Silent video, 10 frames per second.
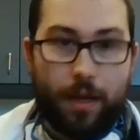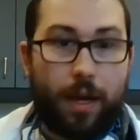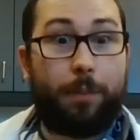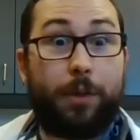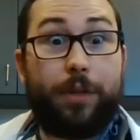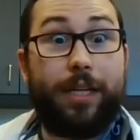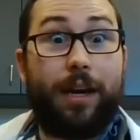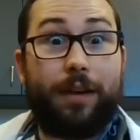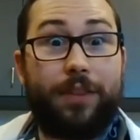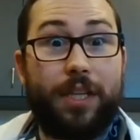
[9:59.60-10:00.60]
I'm gonna read
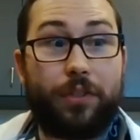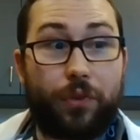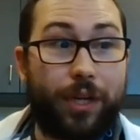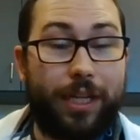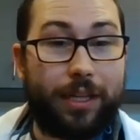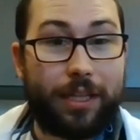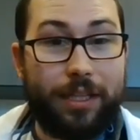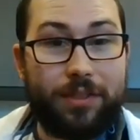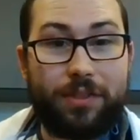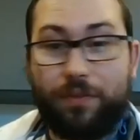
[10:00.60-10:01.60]
off the ingredient
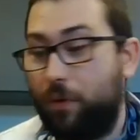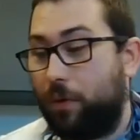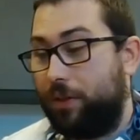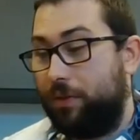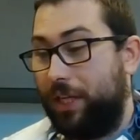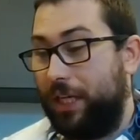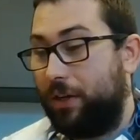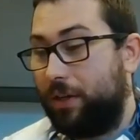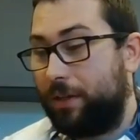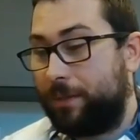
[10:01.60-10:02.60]
list for you here.